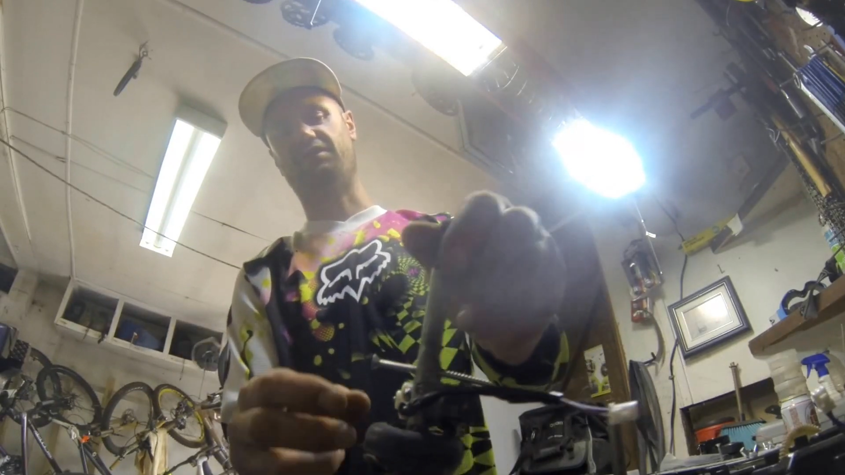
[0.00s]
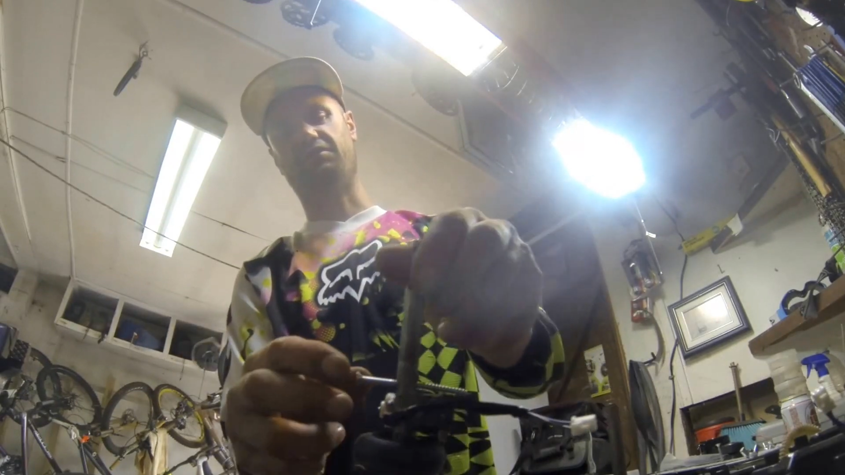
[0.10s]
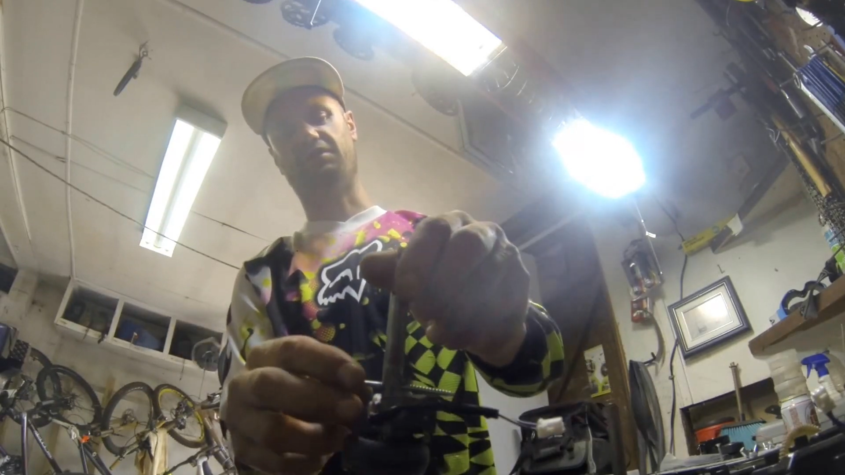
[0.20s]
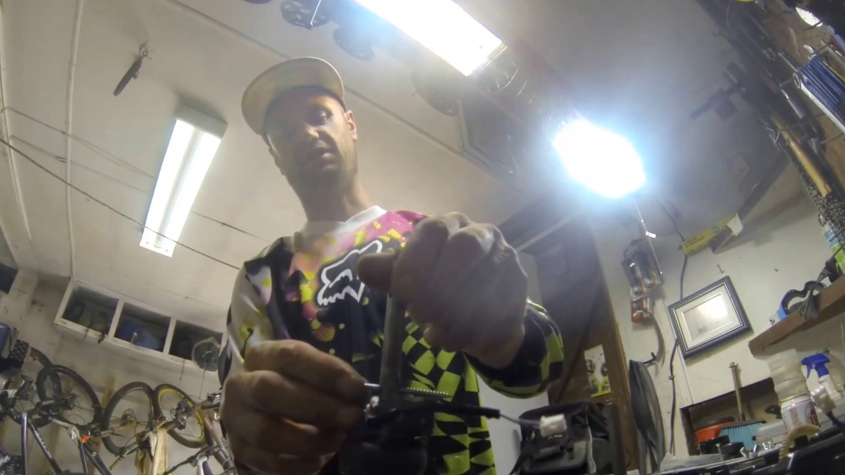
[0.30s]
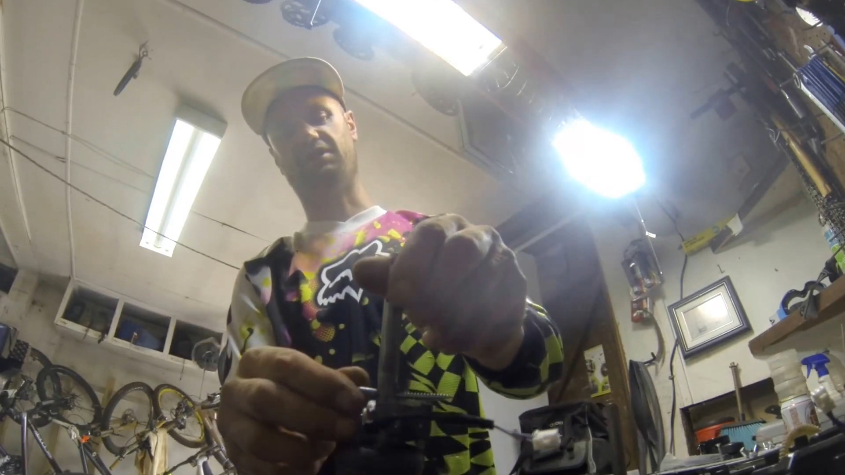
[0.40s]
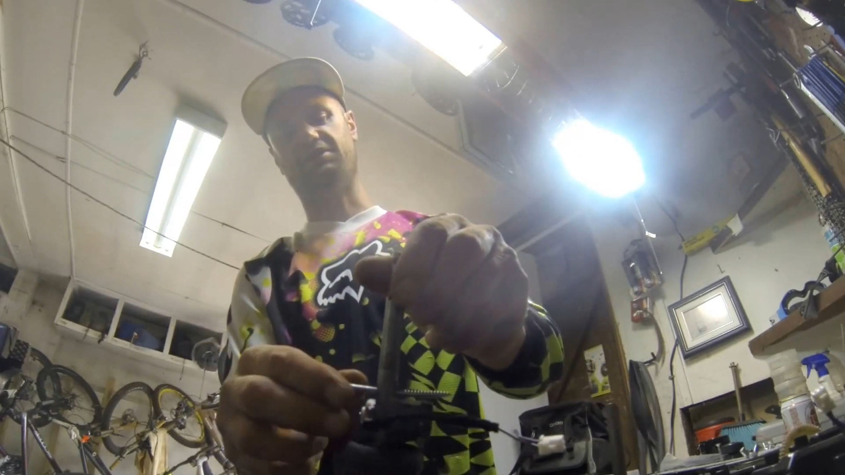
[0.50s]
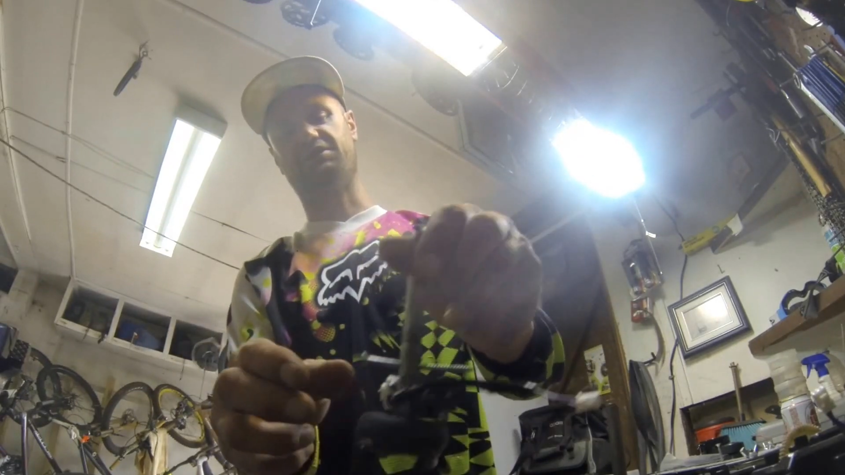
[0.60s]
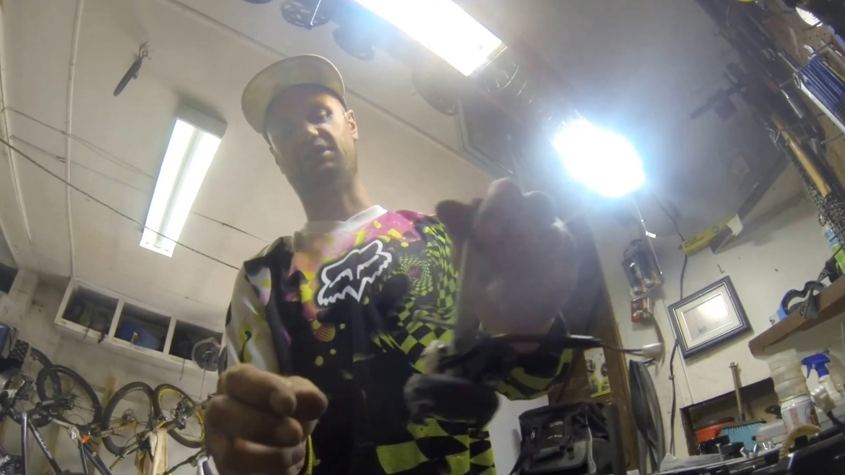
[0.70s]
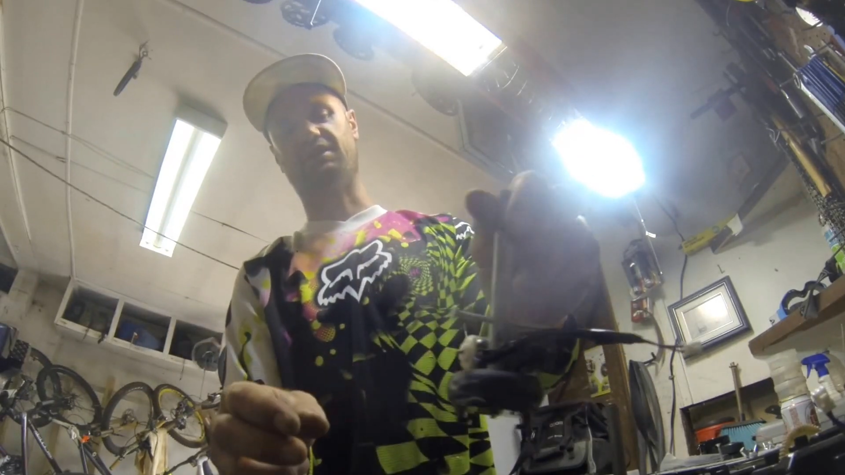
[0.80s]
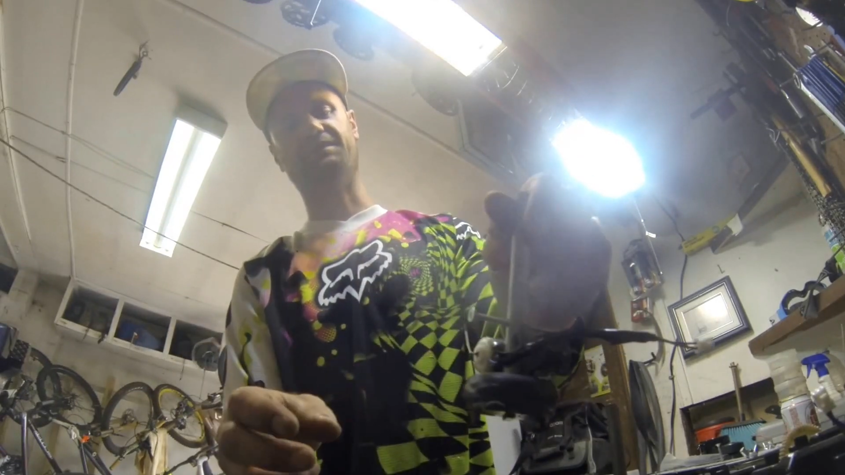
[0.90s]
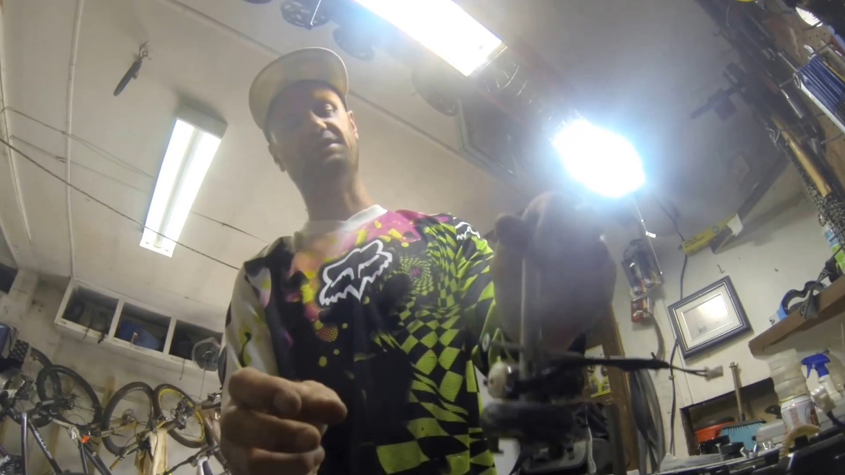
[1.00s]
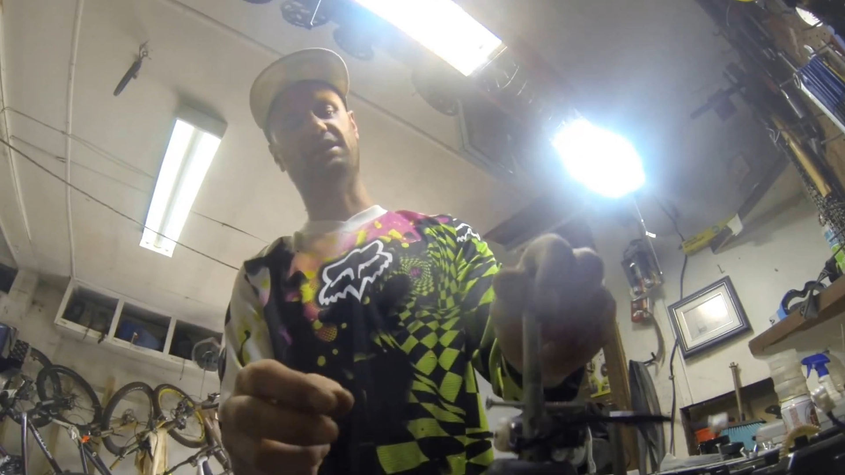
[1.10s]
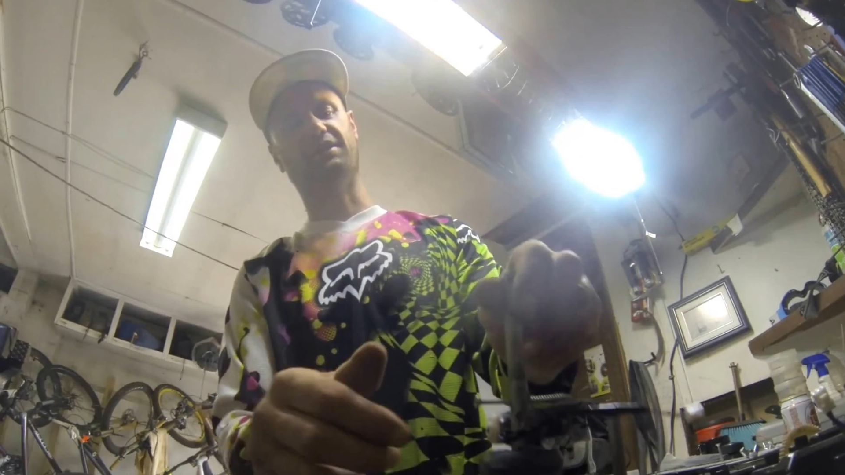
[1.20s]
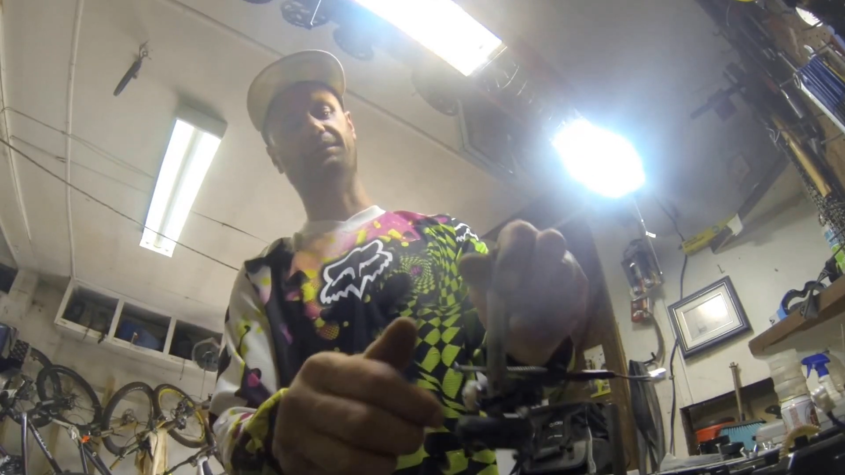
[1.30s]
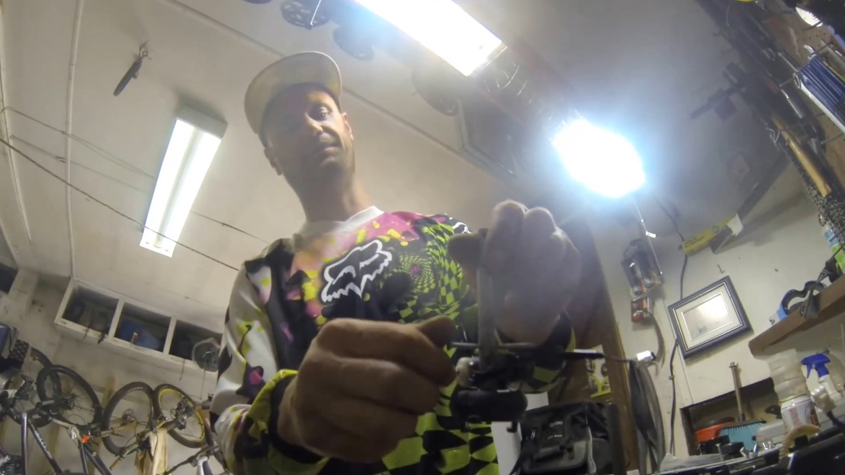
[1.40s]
very well, it just helps you out.